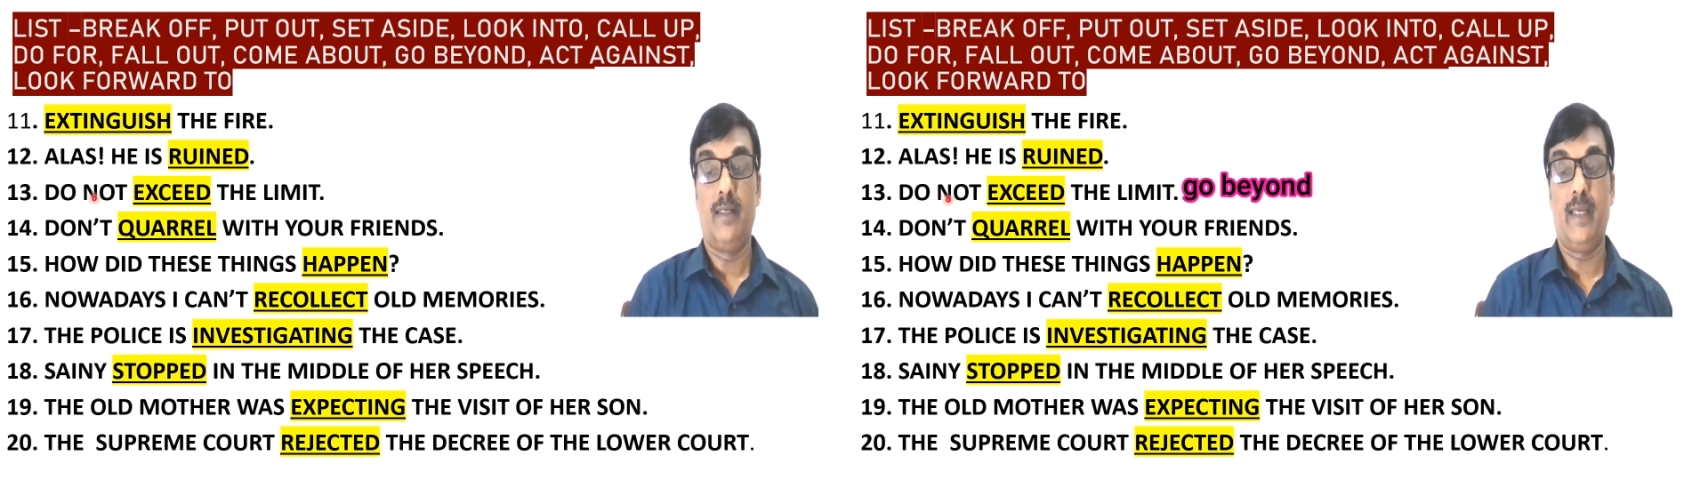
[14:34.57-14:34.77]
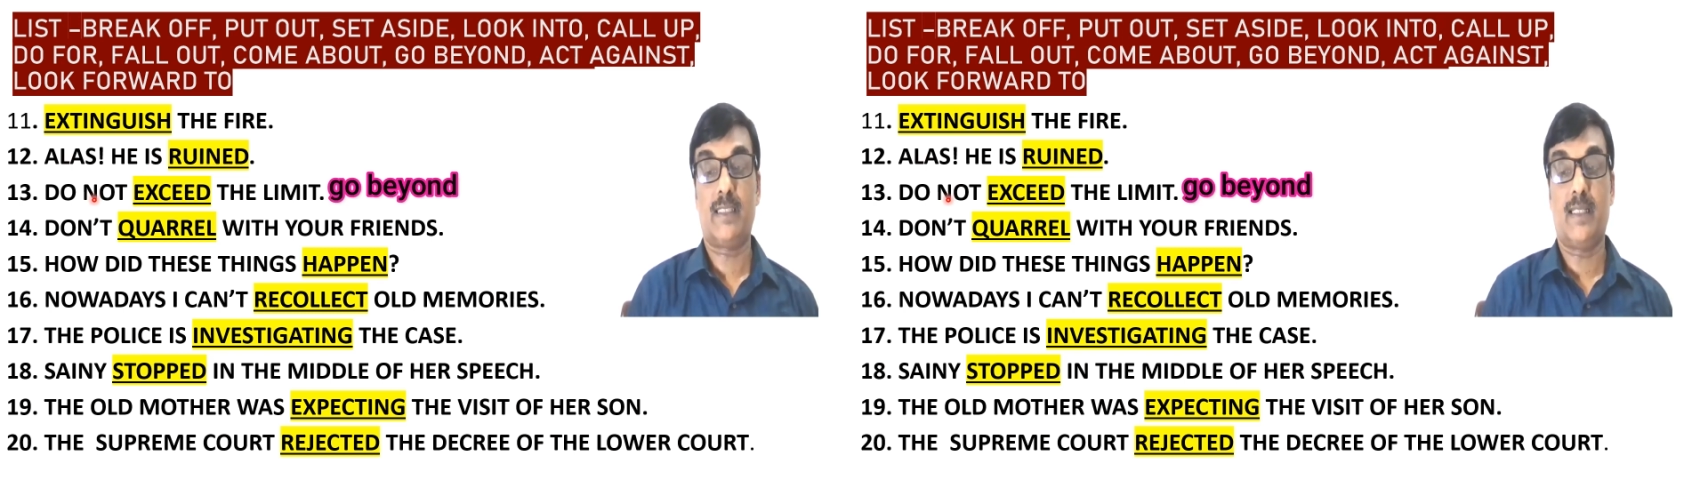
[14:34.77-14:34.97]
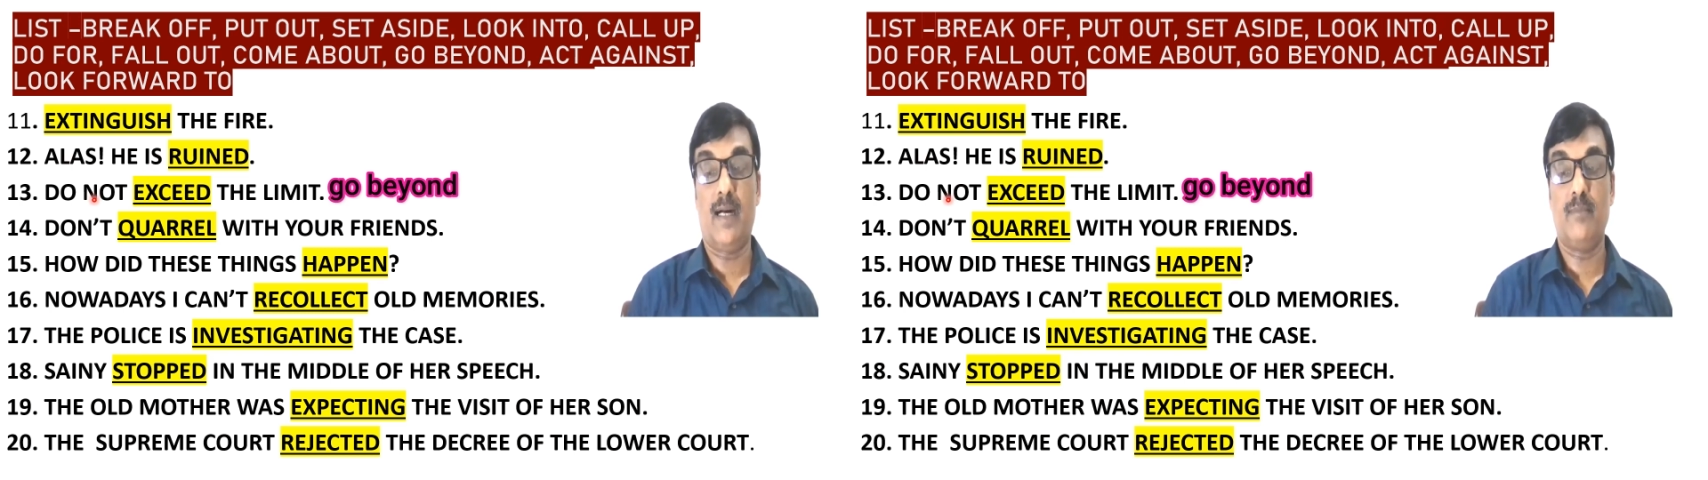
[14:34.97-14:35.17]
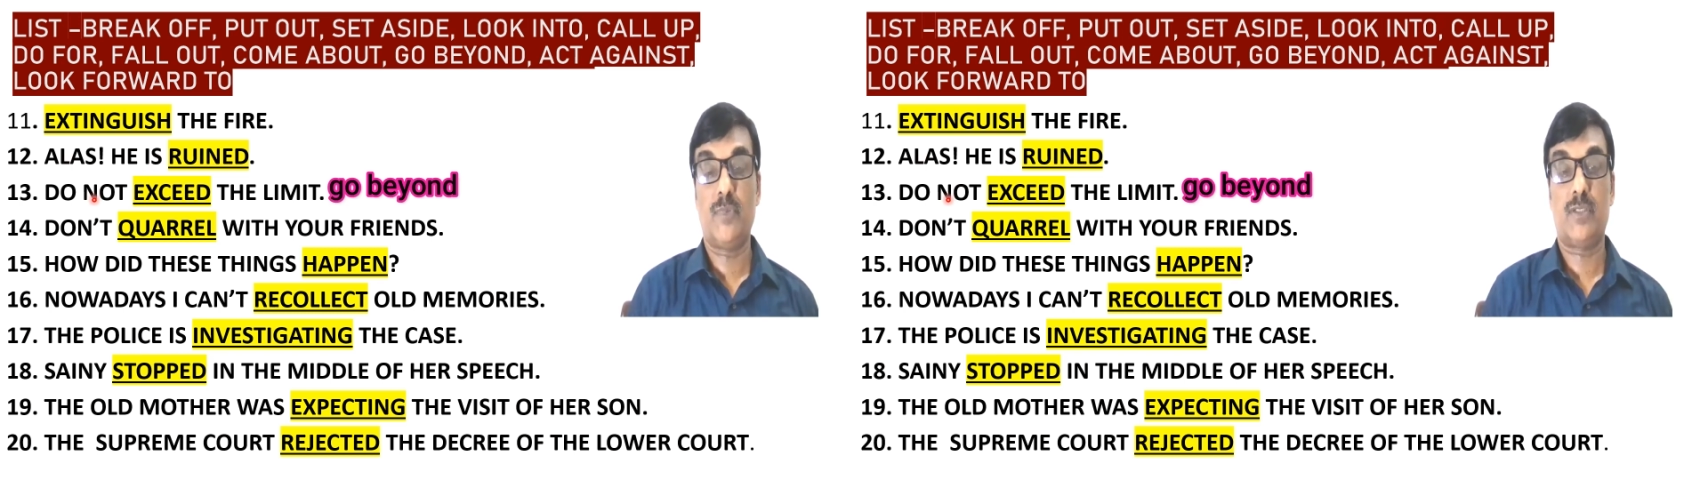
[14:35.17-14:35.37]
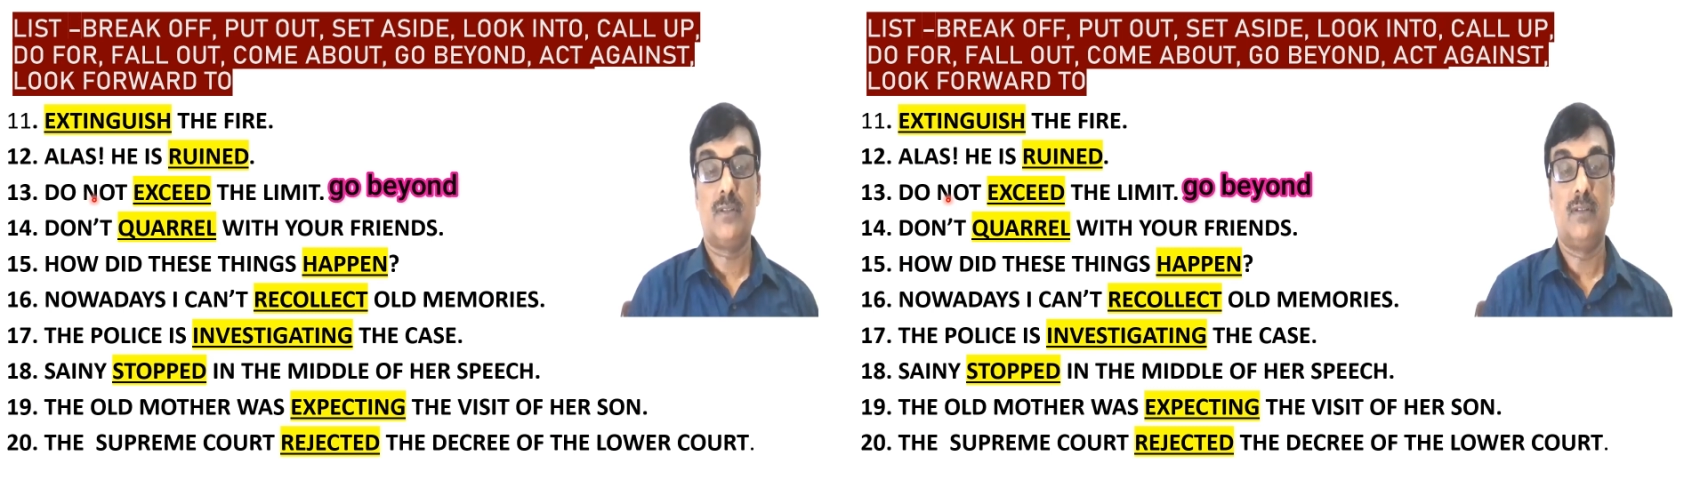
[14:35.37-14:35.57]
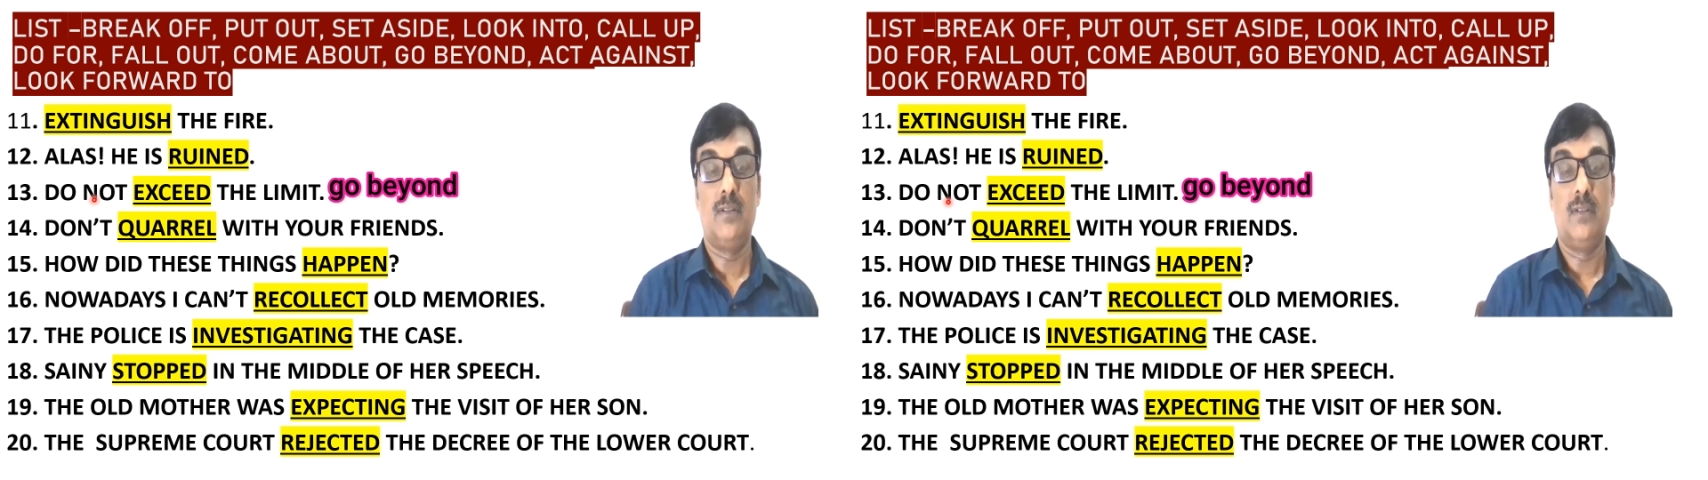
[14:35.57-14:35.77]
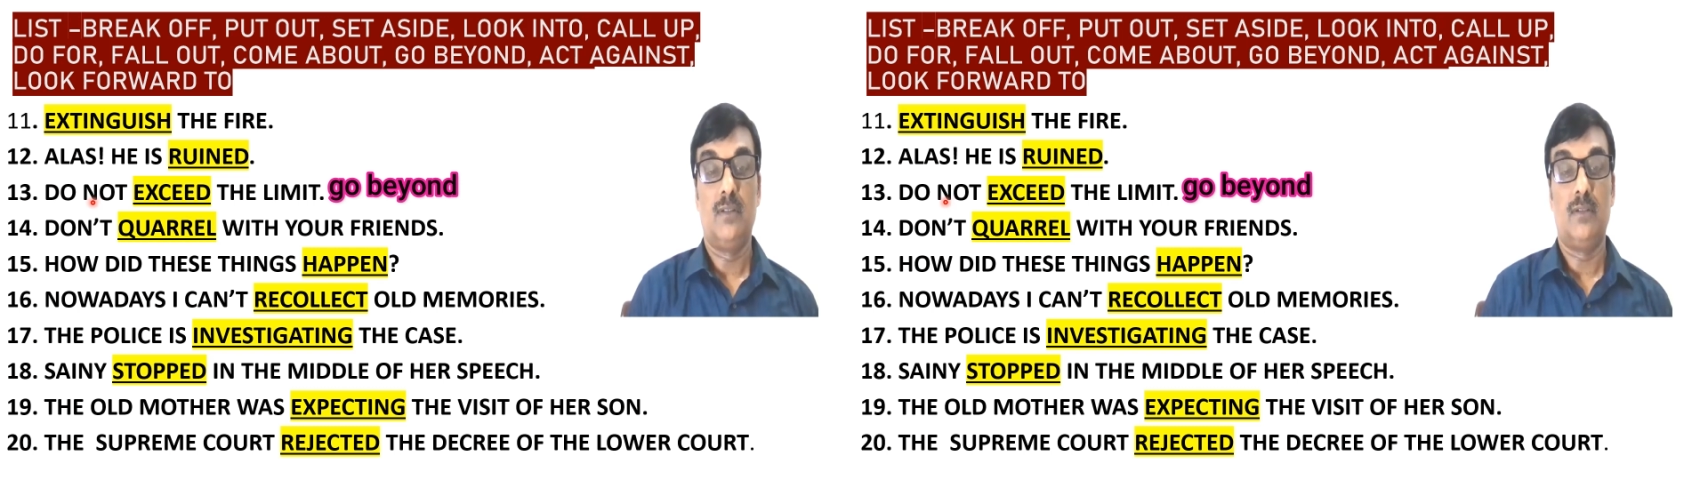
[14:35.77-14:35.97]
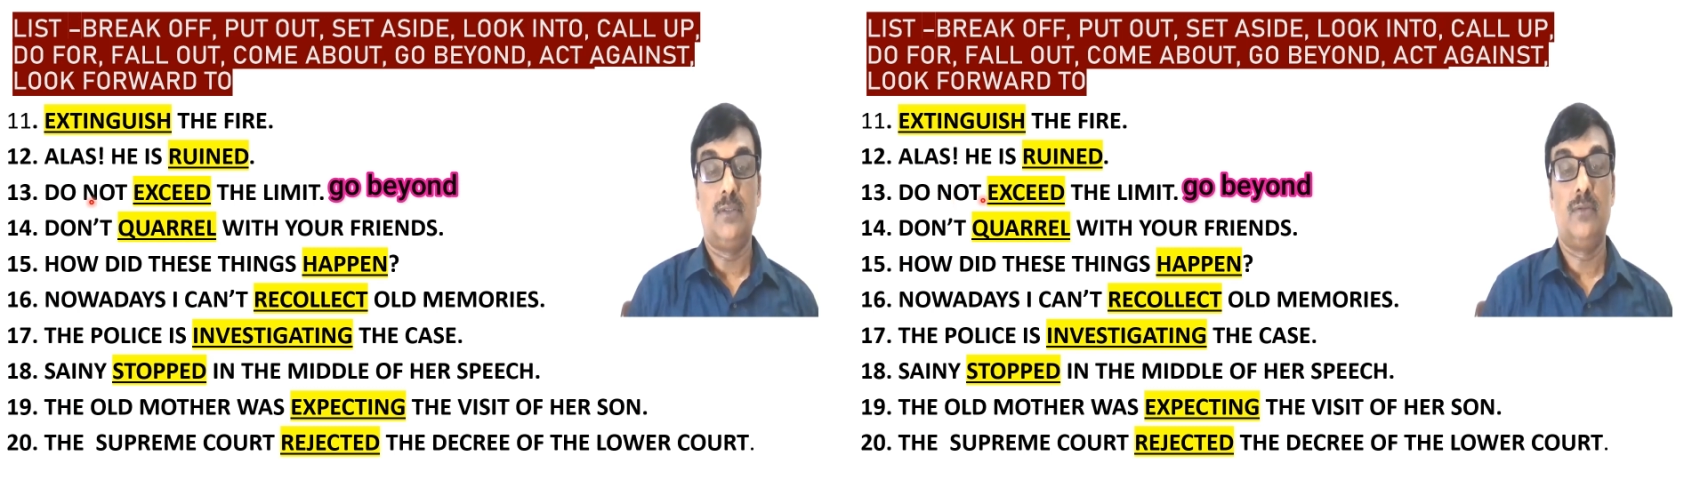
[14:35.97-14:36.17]
Next comes
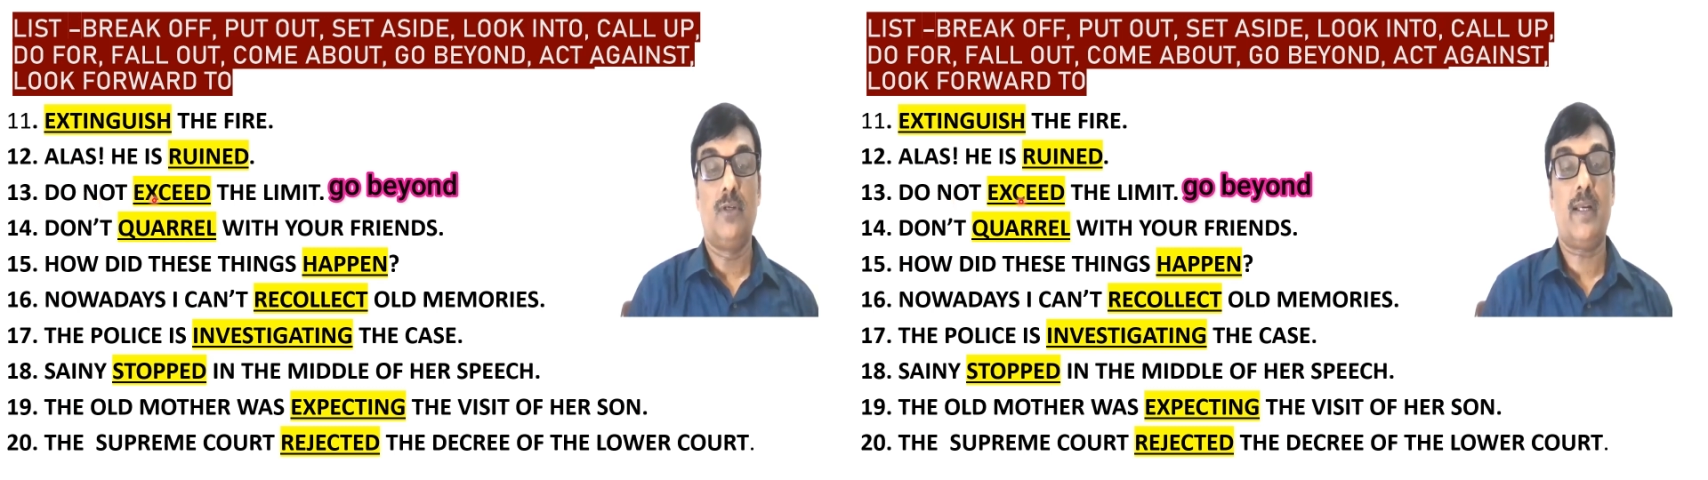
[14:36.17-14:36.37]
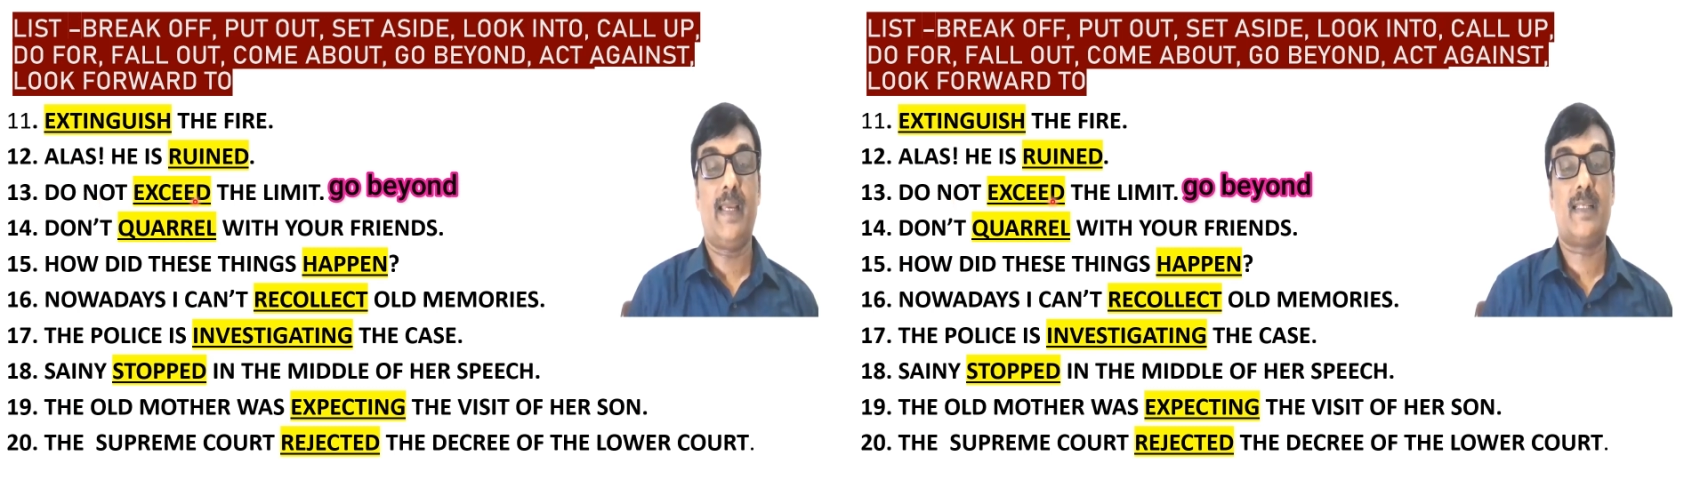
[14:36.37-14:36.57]
do not